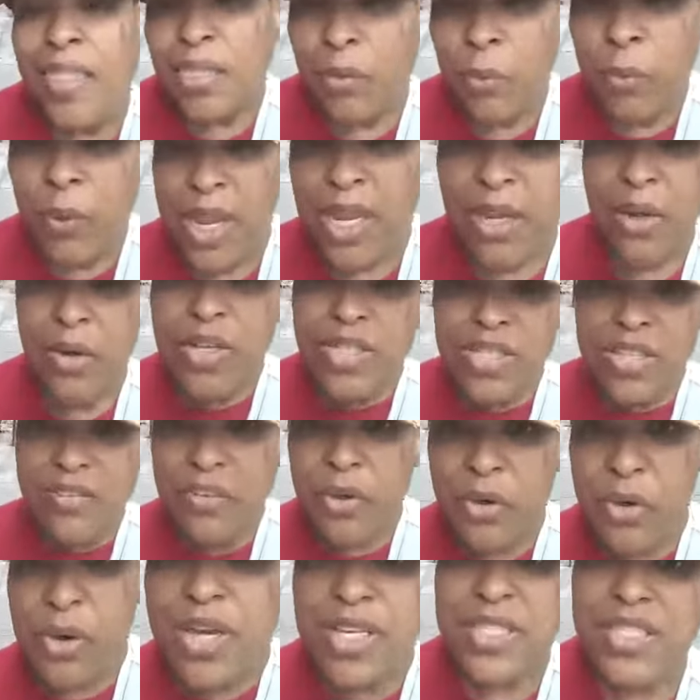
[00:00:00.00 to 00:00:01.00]
The weight loss,
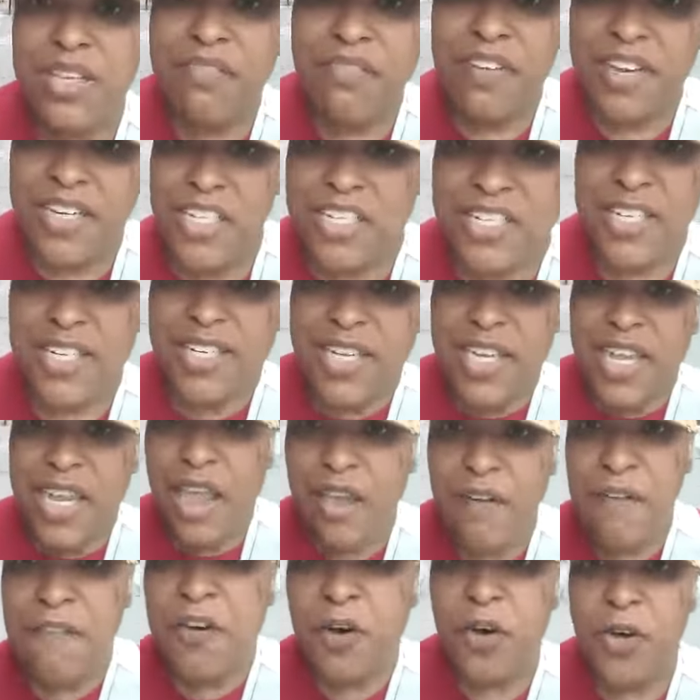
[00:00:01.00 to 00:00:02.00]
of course, eventually
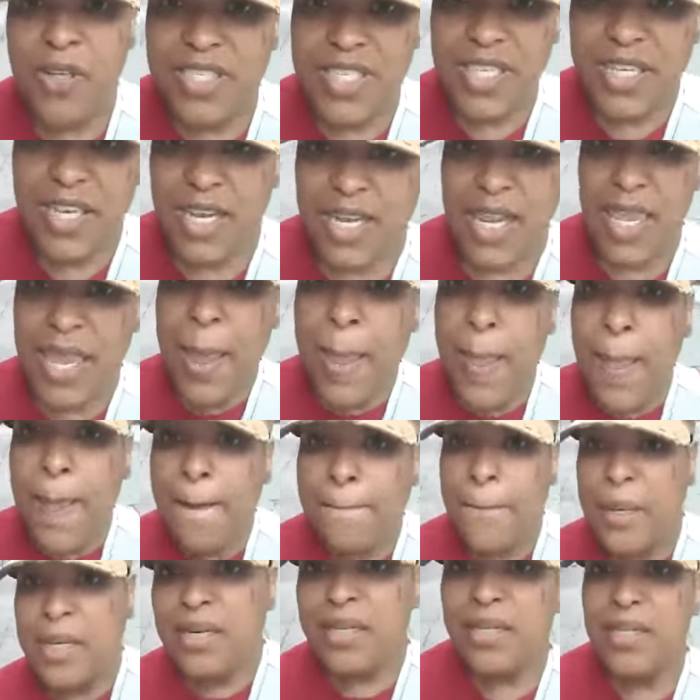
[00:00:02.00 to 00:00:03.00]
falls in it
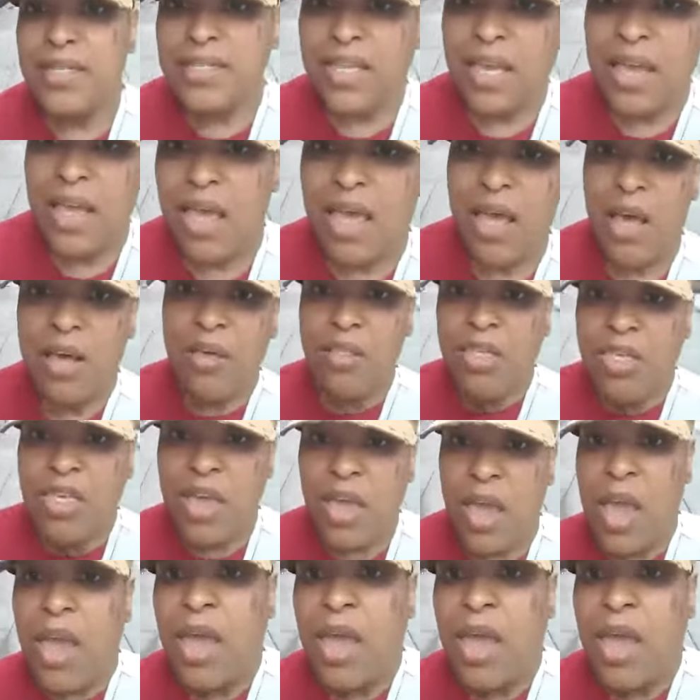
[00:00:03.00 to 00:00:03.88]
but it's a health